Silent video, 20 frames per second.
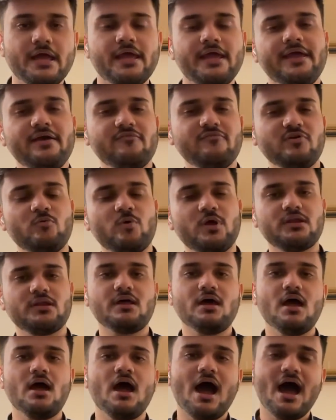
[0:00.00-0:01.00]
Hey everyone,
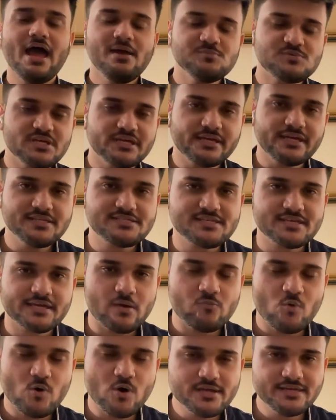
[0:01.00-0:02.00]
I am Sanket Singh.
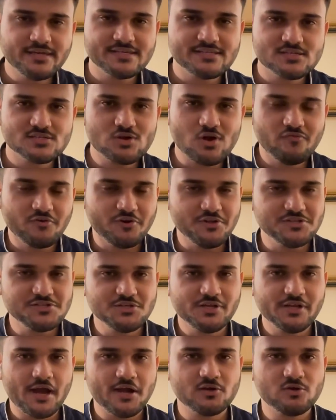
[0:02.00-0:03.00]
I'm working as a software
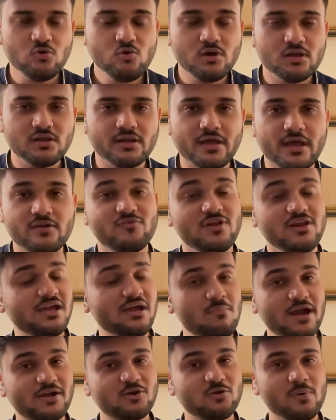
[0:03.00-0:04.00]
engineer at Google, and welcome
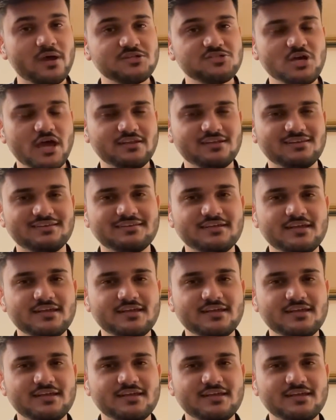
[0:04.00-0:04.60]
back to my channel.